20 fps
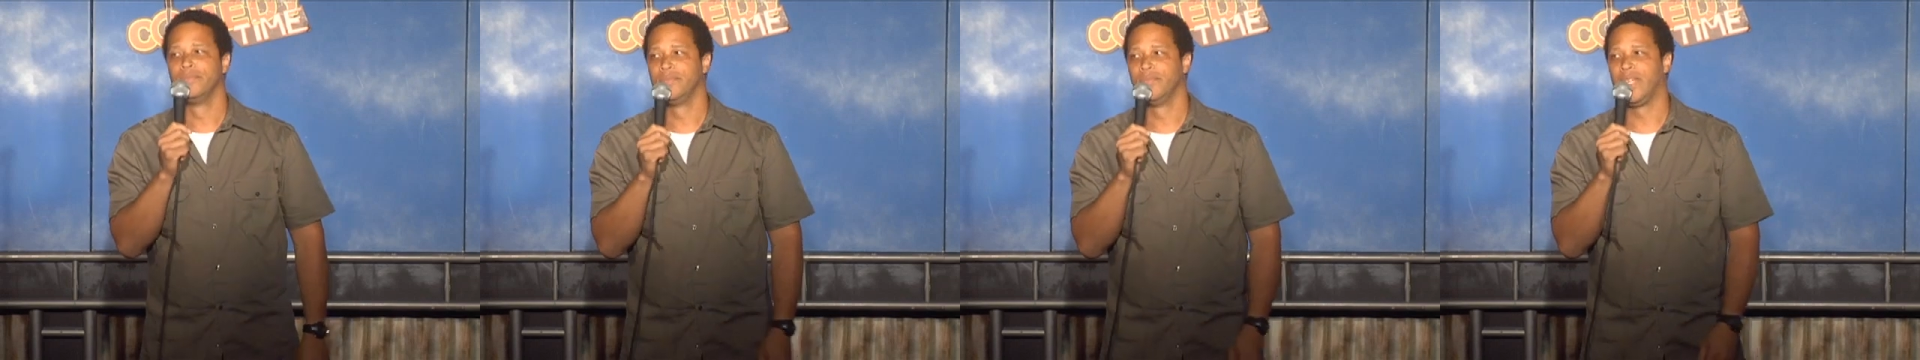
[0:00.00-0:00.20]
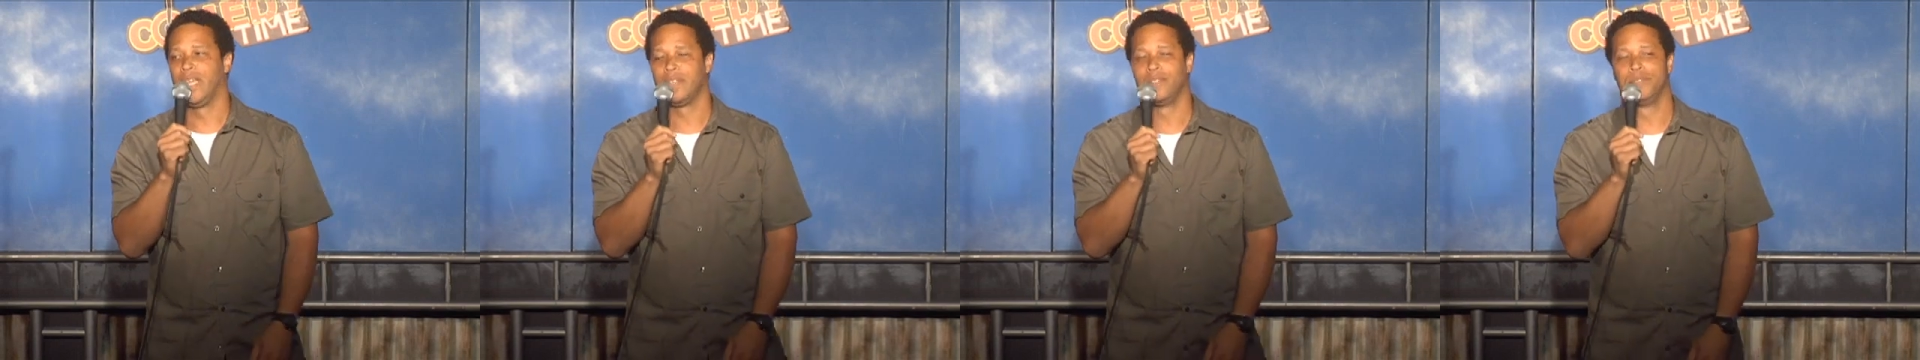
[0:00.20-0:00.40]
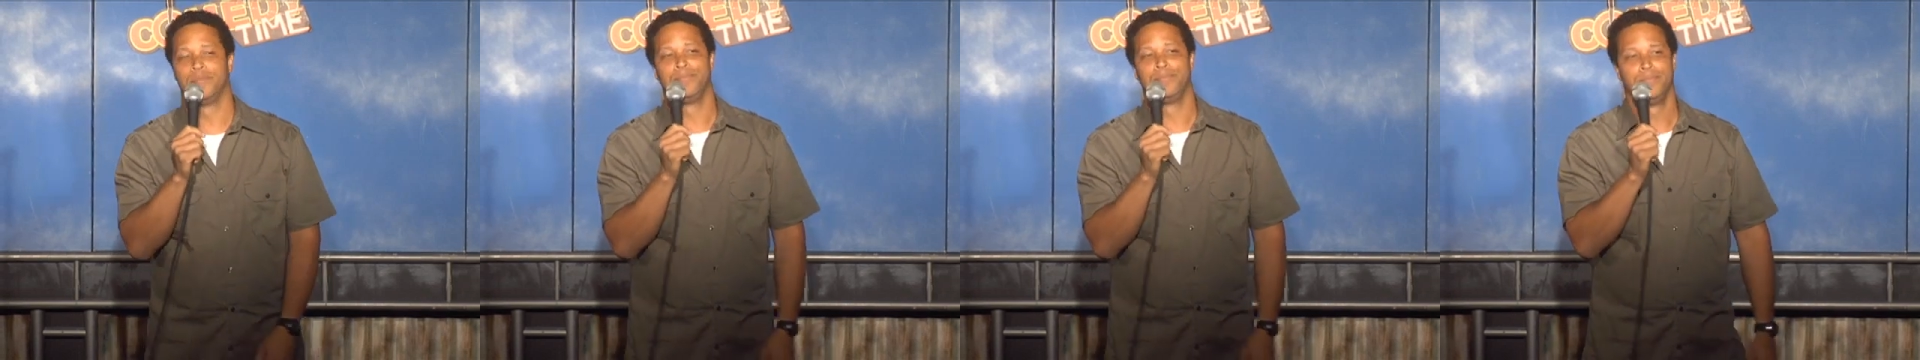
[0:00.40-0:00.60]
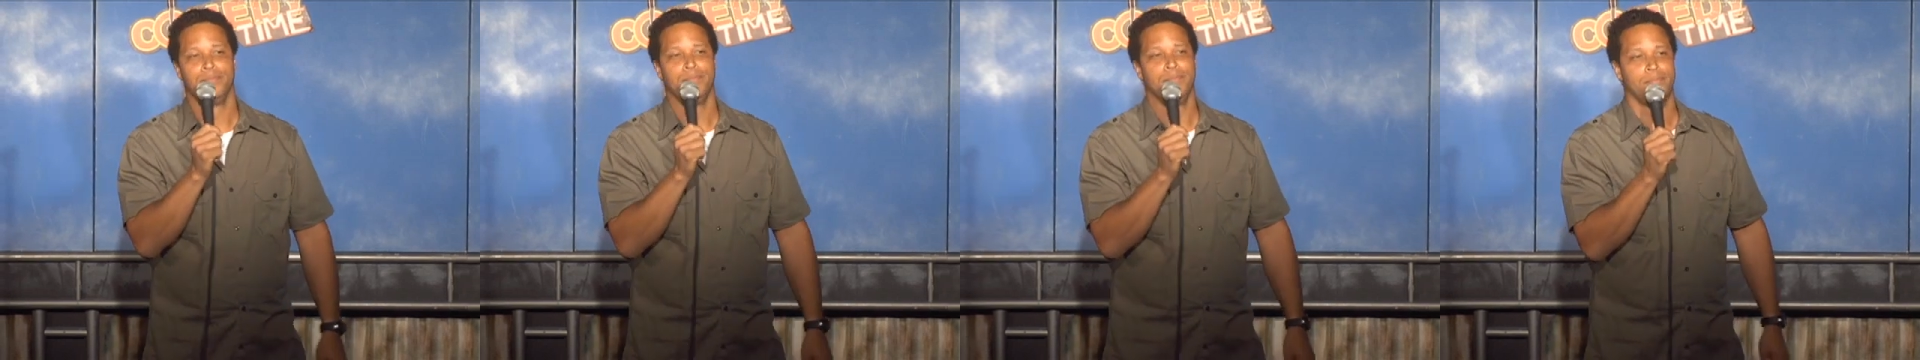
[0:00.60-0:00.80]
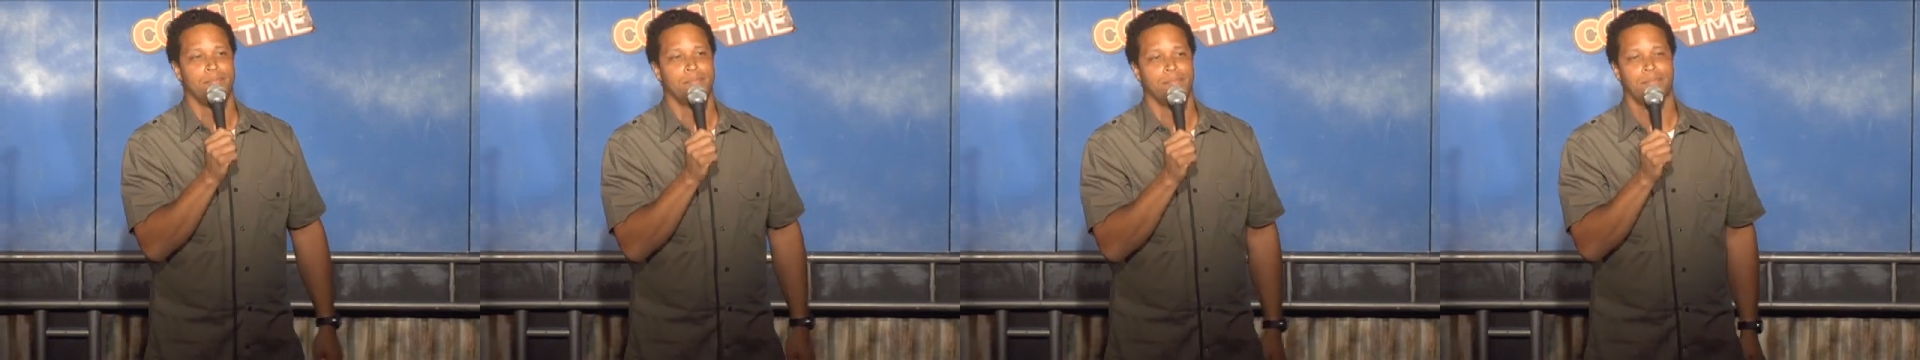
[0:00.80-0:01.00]

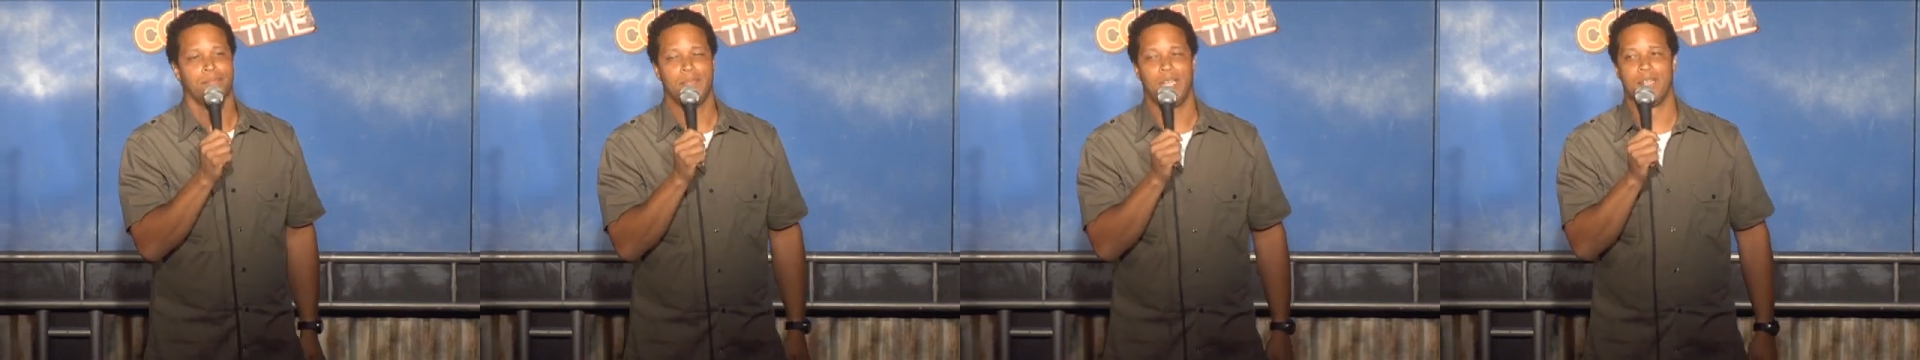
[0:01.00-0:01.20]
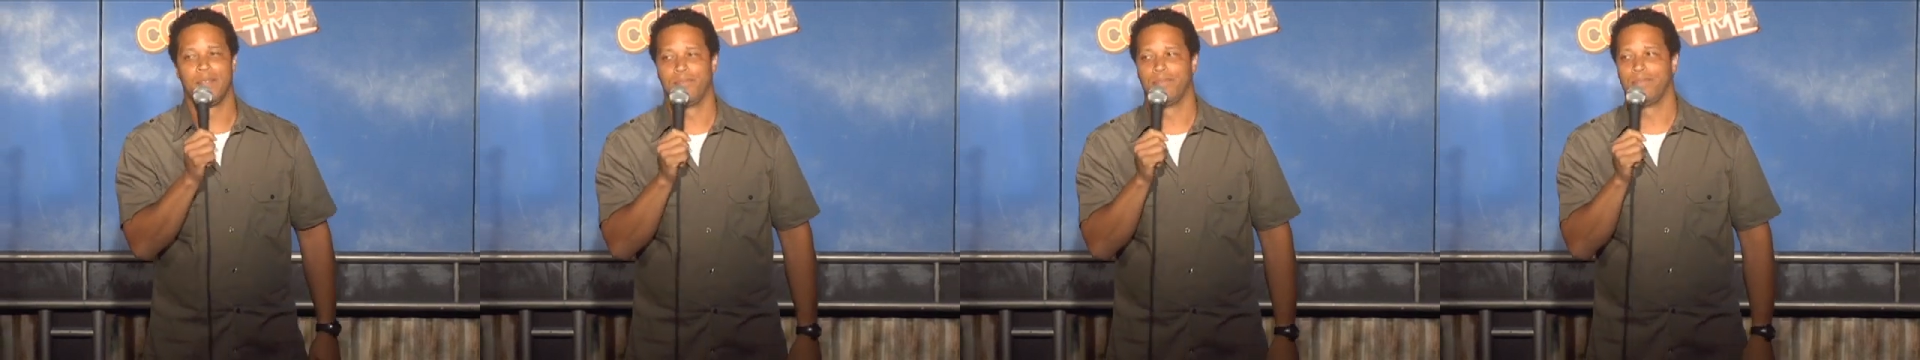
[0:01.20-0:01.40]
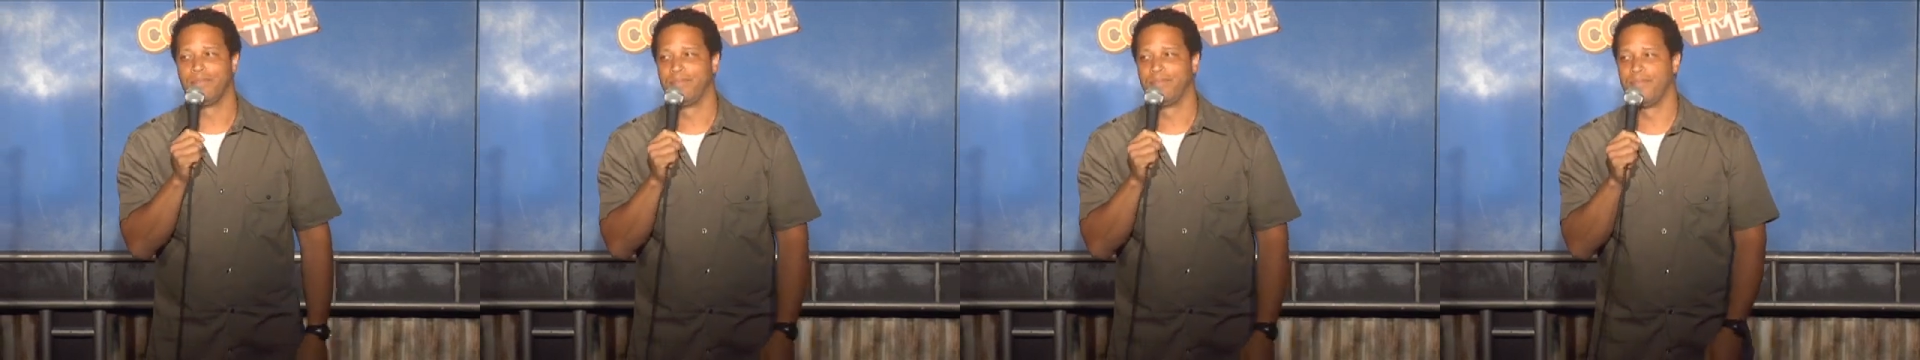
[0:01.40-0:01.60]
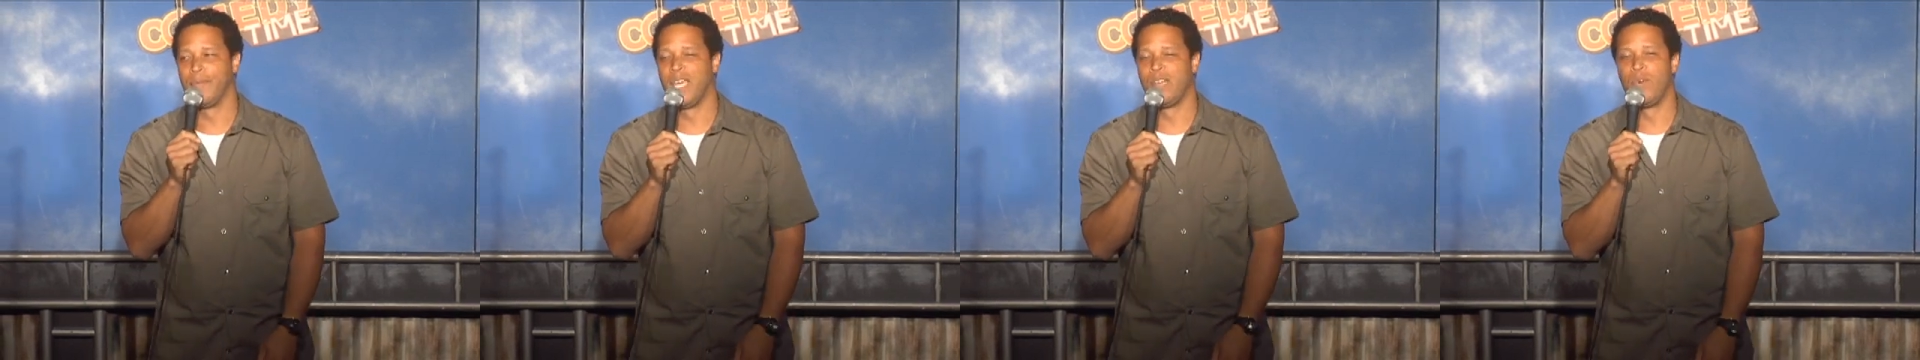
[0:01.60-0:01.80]
Yeah. Yeah.